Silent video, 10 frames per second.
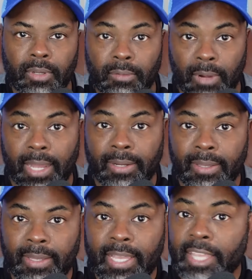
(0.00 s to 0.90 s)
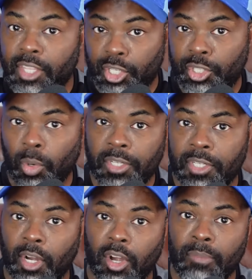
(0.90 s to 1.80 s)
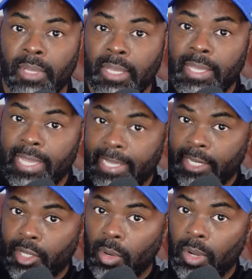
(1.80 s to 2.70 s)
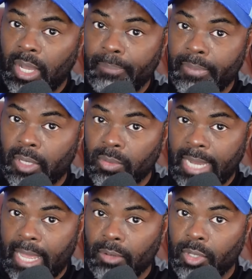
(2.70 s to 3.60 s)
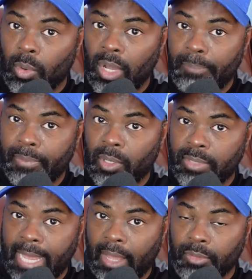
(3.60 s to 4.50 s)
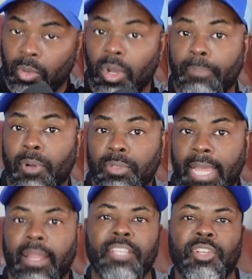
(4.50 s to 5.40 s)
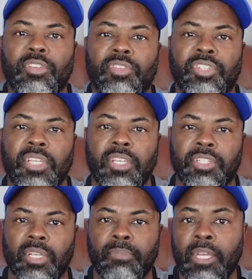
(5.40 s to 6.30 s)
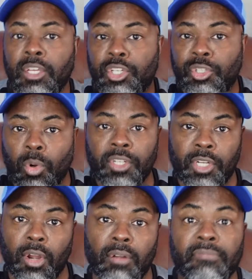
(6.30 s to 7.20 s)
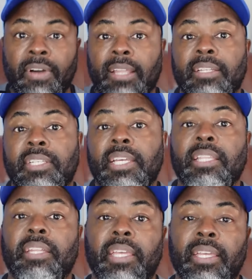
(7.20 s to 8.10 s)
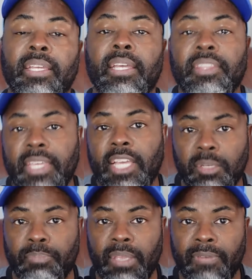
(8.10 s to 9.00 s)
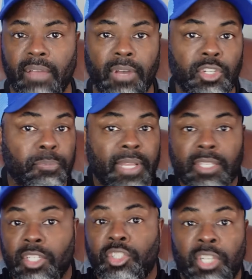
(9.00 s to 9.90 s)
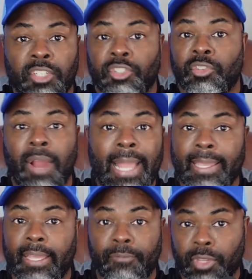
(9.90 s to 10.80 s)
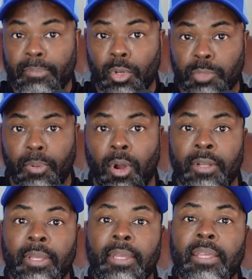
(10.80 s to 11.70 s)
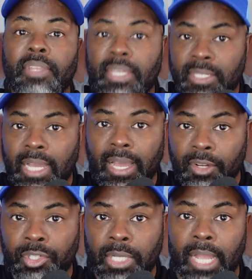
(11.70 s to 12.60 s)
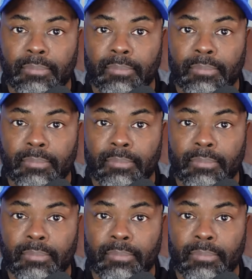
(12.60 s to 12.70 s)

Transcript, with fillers: right? in the short term, it could go up, go down, go up, go down, go up, go down. And so you see some short-term volatility in the S&P 500 because it's just tracking for the most part the entire stock